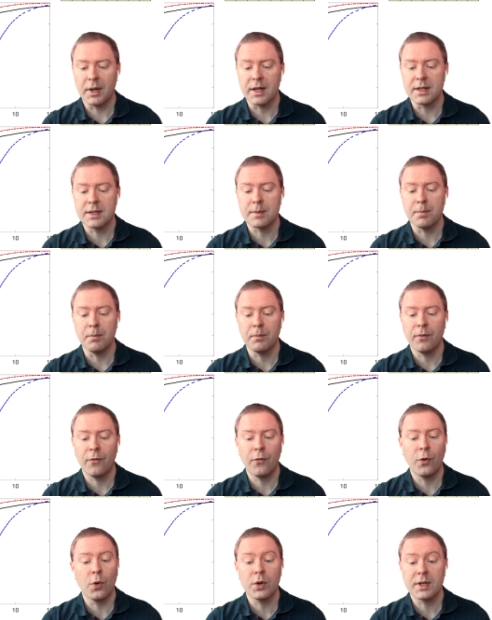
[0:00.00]
but it's
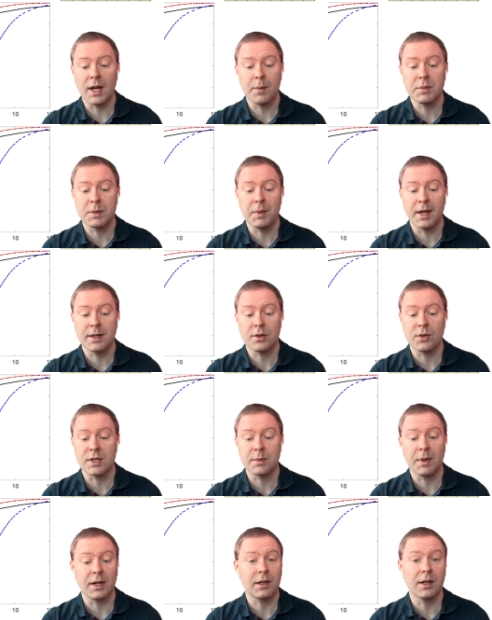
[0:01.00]
four times better in
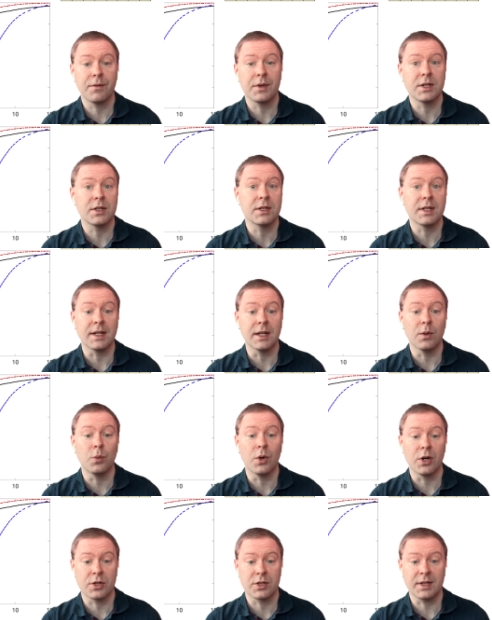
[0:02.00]
spectral efficiency in the
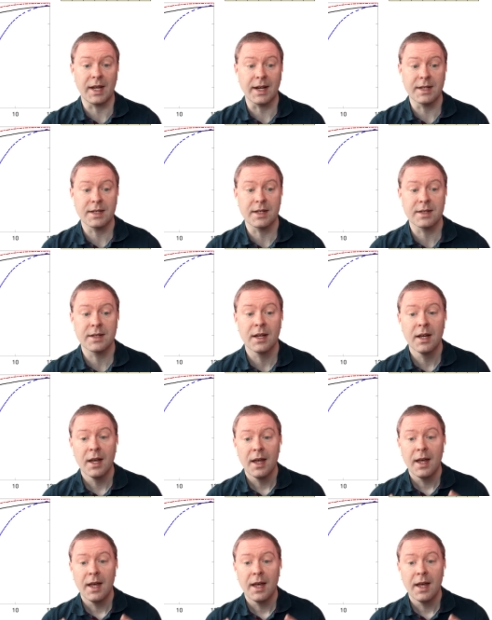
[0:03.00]
worst cases.